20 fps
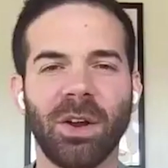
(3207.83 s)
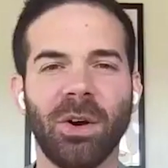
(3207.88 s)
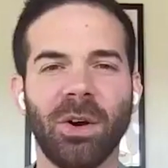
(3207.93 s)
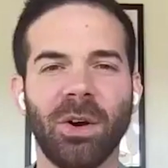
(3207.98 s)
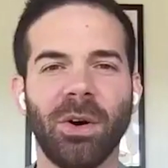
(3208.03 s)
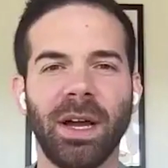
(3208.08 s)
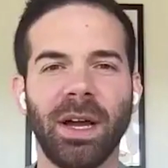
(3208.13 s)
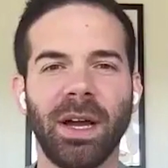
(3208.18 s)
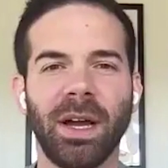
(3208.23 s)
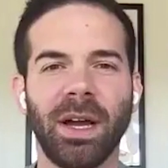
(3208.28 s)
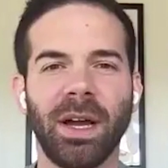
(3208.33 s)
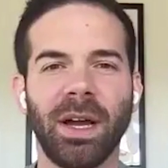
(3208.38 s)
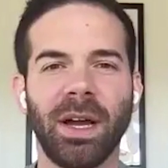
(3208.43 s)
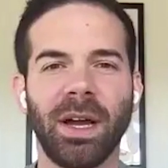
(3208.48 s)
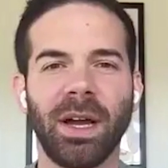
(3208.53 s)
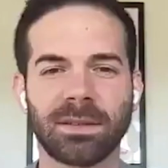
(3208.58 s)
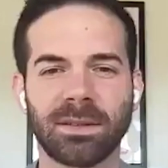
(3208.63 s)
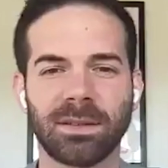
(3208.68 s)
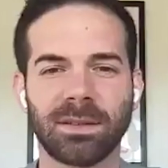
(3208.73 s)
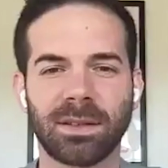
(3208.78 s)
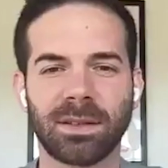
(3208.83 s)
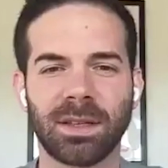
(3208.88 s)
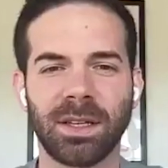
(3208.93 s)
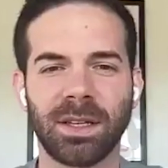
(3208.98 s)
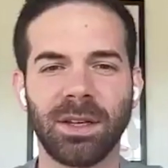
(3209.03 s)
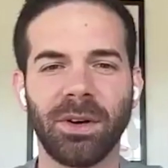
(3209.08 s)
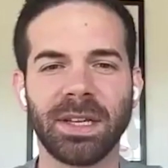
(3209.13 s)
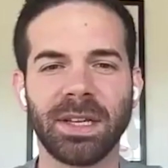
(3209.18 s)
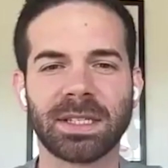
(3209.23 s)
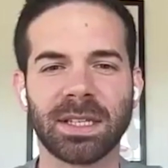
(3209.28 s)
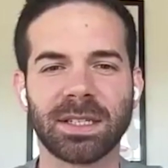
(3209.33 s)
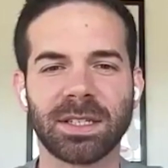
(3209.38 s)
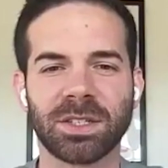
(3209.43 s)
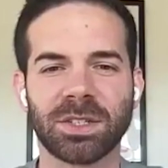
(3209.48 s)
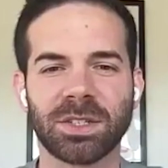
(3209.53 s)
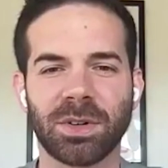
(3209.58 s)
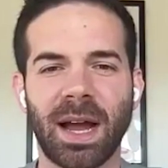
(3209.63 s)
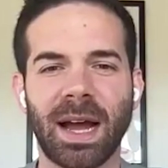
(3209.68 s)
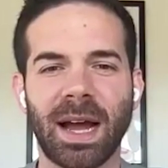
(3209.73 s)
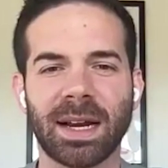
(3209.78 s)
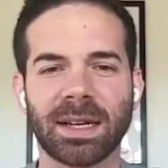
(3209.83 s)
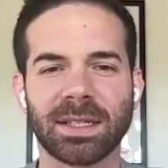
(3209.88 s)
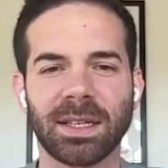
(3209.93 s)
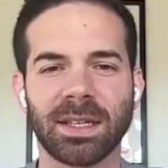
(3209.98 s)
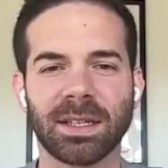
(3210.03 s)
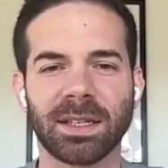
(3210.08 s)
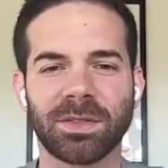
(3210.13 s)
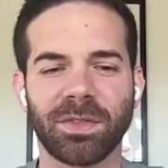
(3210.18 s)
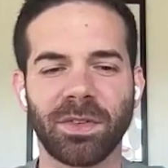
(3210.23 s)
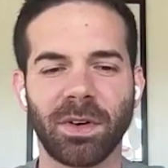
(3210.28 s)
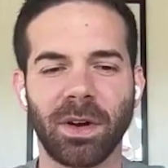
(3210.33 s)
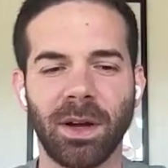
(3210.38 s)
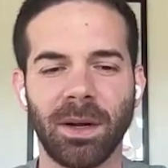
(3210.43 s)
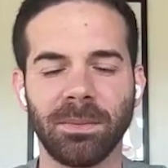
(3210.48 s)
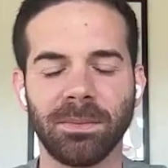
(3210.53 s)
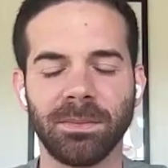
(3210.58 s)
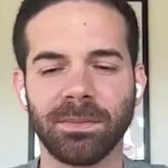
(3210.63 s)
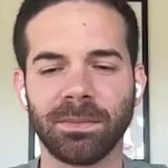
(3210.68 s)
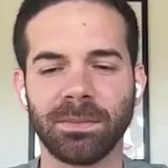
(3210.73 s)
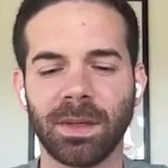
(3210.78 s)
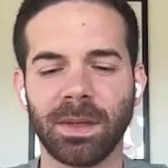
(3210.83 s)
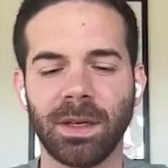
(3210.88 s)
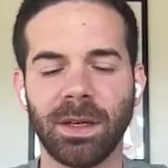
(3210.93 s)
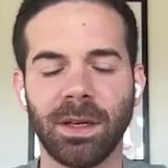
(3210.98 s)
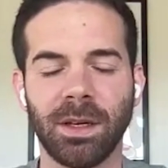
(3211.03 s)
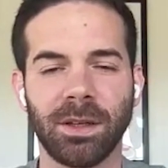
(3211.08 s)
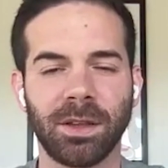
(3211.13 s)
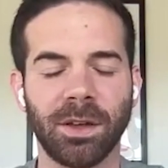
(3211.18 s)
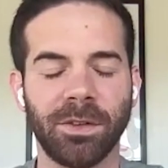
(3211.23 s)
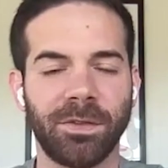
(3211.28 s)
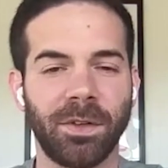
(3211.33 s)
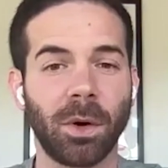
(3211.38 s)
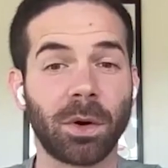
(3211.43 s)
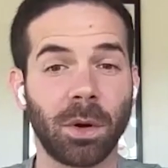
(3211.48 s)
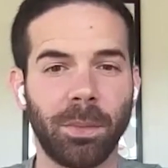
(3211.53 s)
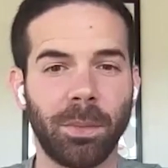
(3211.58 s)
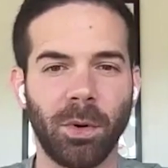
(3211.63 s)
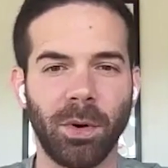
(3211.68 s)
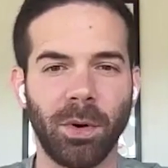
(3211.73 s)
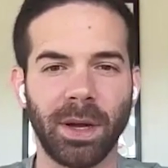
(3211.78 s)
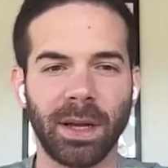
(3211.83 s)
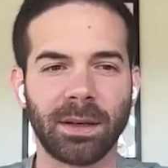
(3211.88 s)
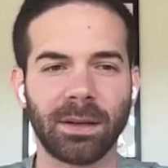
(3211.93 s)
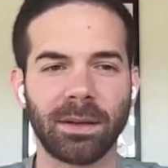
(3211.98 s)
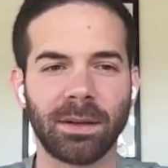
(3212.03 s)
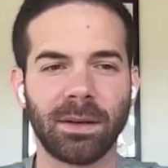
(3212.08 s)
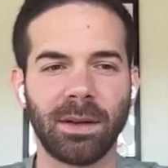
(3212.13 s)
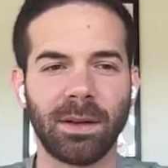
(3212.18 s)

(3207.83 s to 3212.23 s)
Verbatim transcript: noise, the noise that distracts us from the focal point.